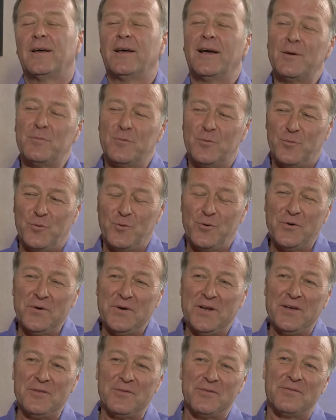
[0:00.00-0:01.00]
And we're
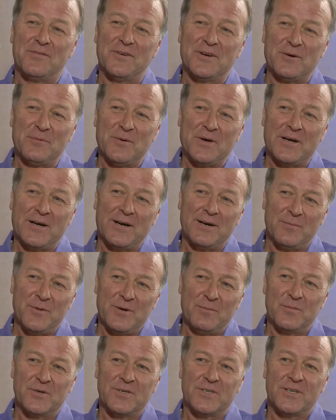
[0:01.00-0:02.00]
walking down the fairway, and I
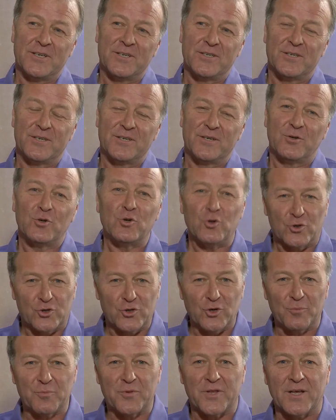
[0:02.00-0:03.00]
remember saying to you, "You
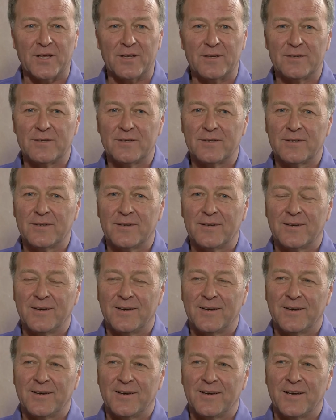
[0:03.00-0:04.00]
topped that?"
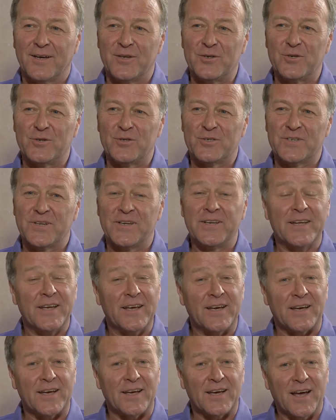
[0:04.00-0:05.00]
And you said,
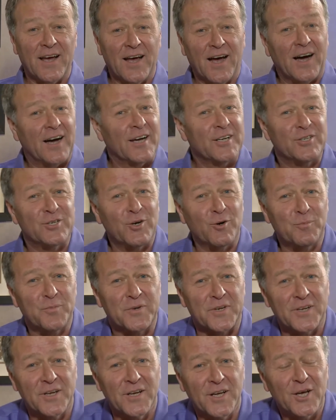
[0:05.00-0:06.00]
"Yeah, I
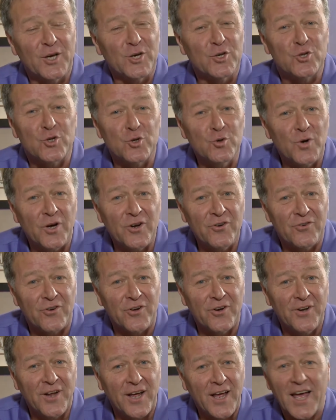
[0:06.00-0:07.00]
topped it,
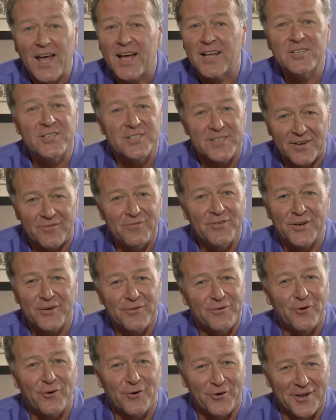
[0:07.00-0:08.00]

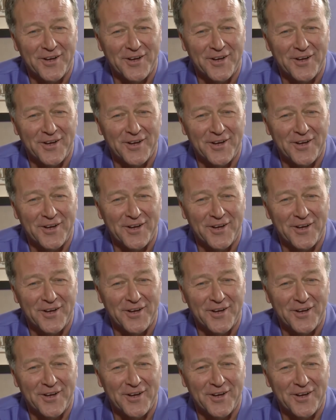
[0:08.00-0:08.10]
274